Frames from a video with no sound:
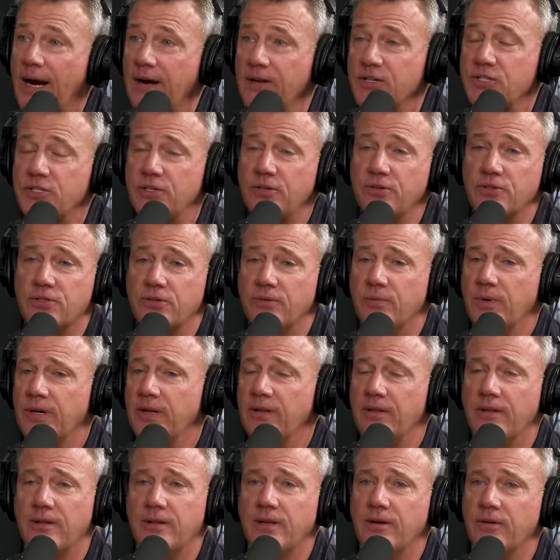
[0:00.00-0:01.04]
awareness too. So
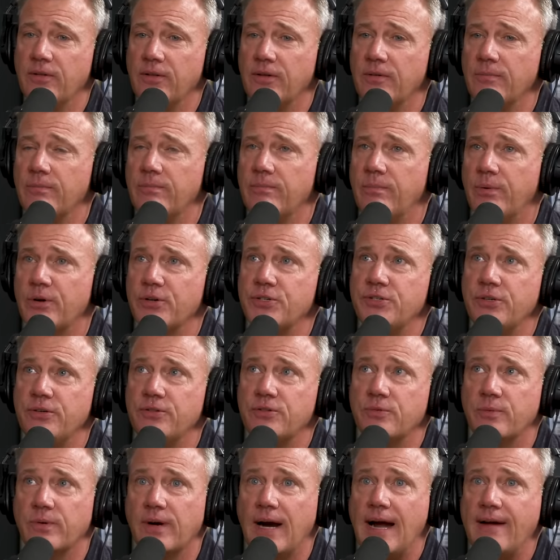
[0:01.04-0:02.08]
one of the
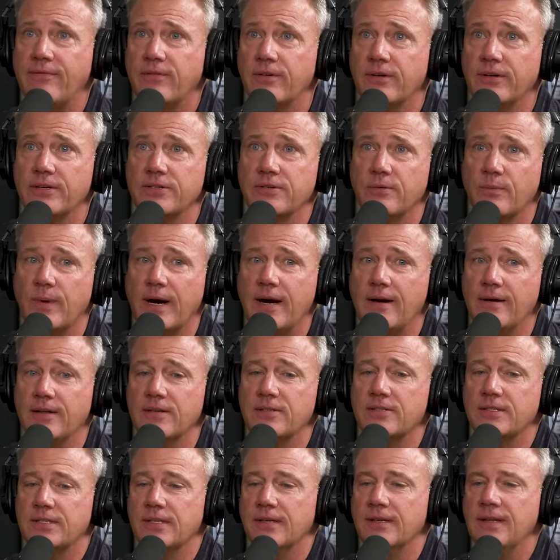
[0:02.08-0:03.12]
pursuits we're after is
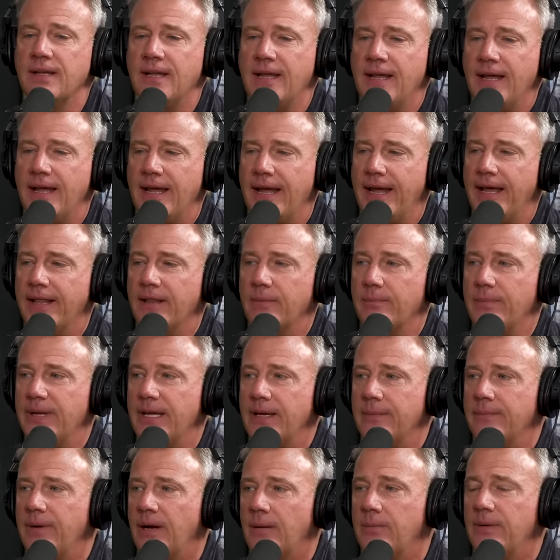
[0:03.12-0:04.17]
awareness, and the
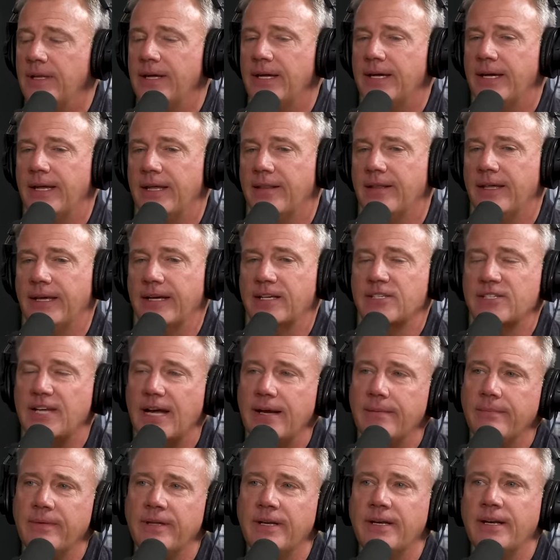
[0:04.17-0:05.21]
being public and the
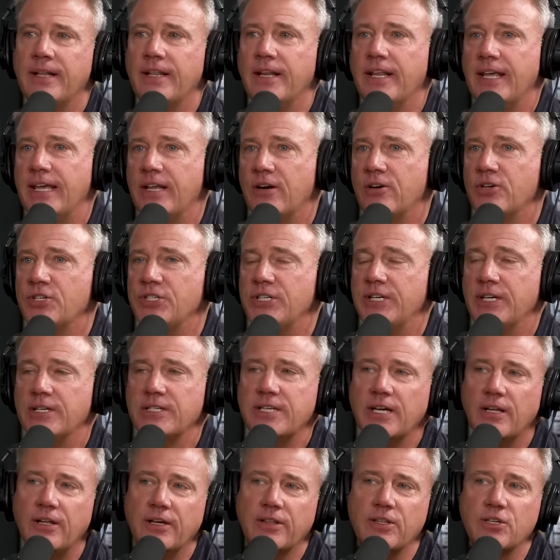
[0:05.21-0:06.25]
excitement and the energy
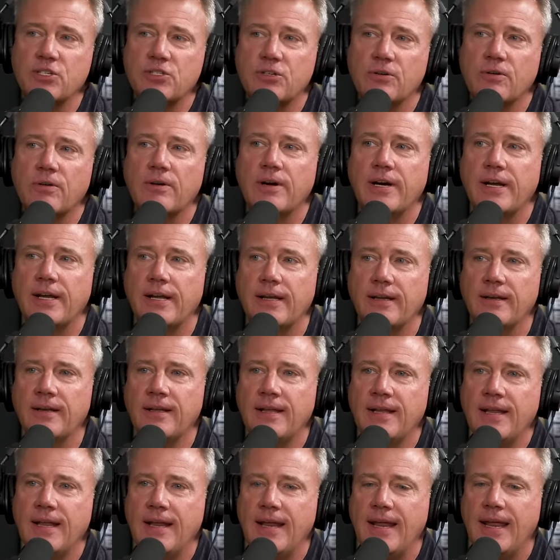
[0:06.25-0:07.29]
and telling the story,
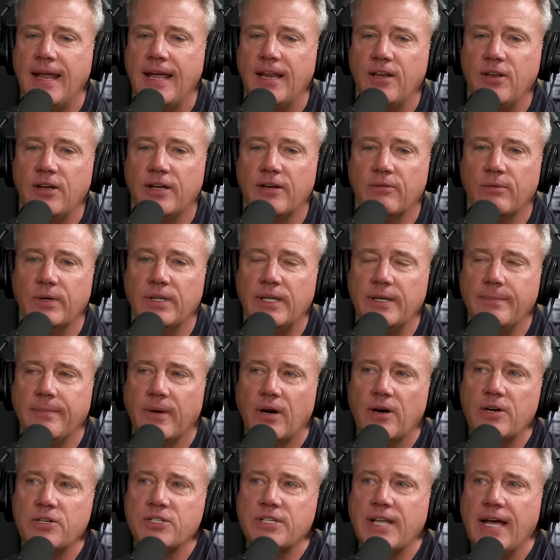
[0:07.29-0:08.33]
and you could really
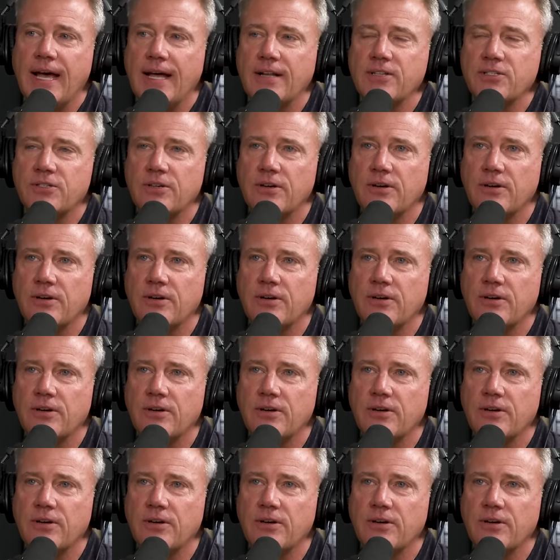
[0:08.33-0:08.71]
merge that.